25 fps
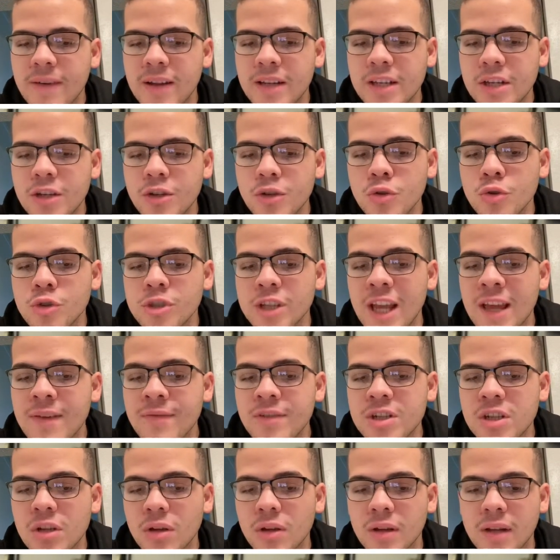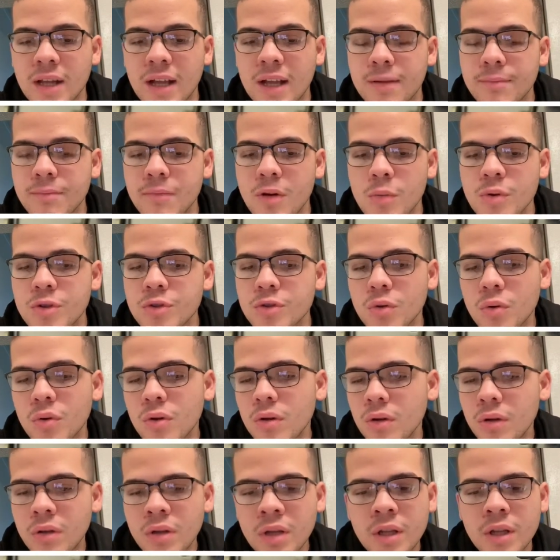need to use shaving gel or not. But with
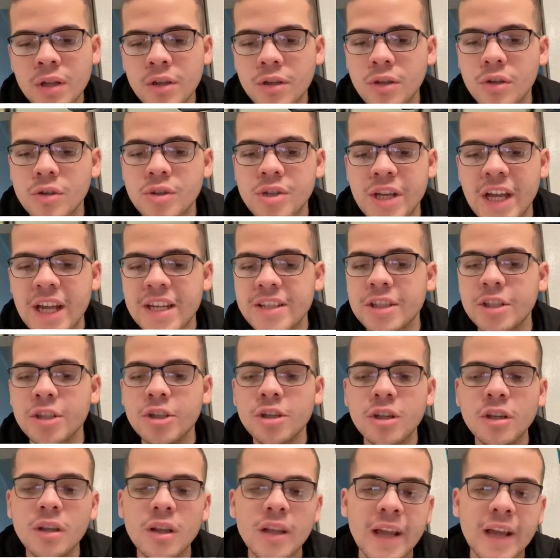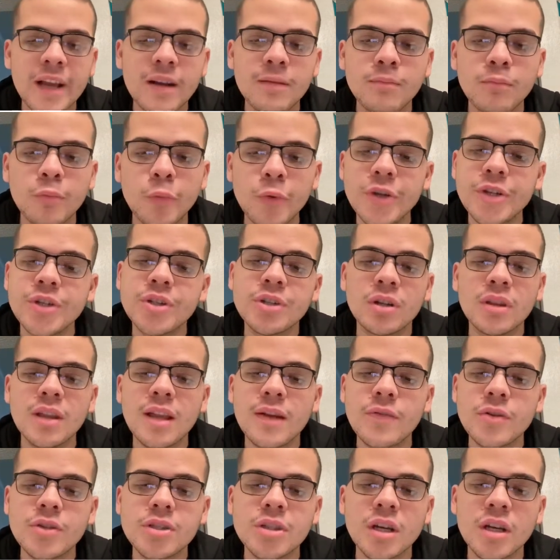Zoro, you know, she has a good like moisture
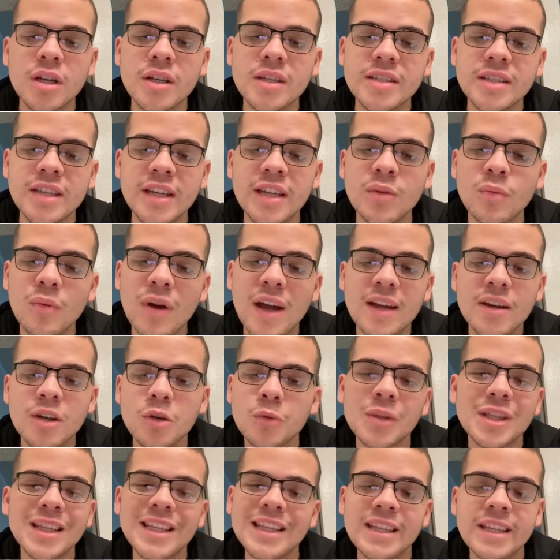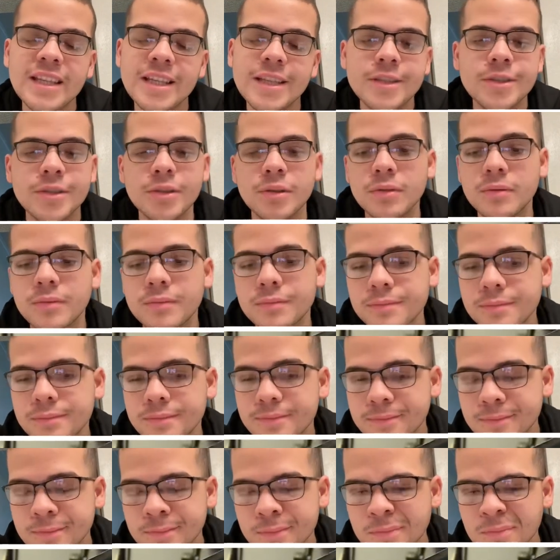level to her skin where I don't really need to.
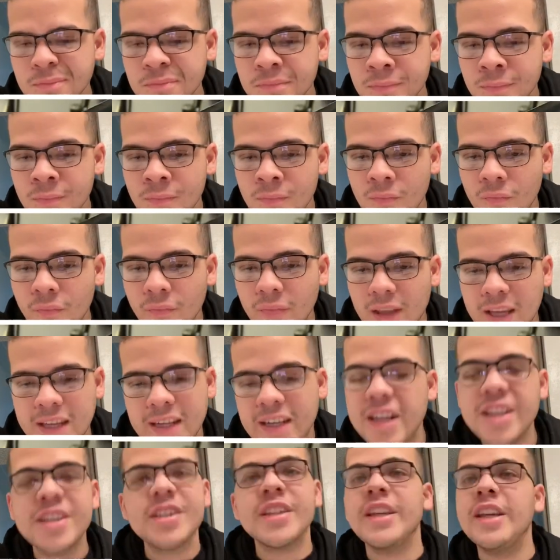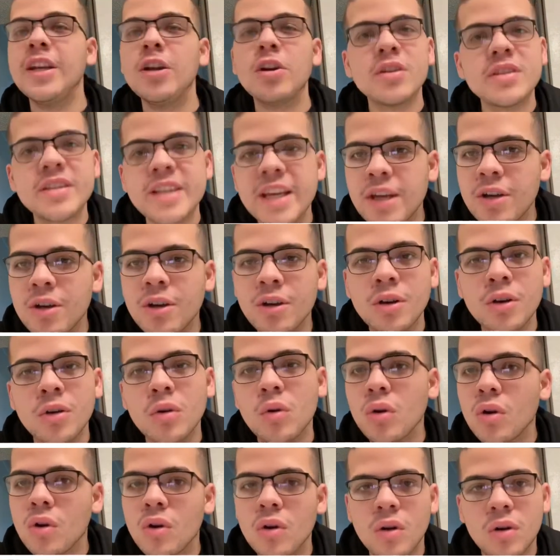And it doesn't irritate her
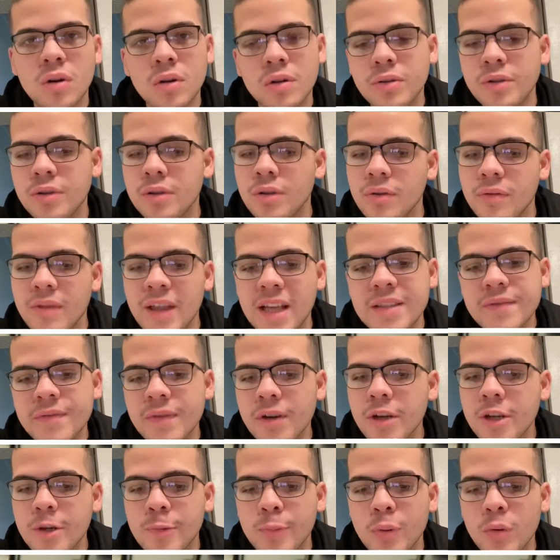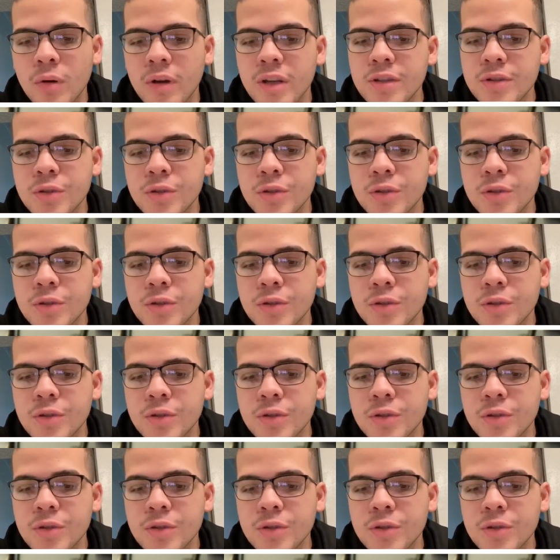or all. You know, that's very important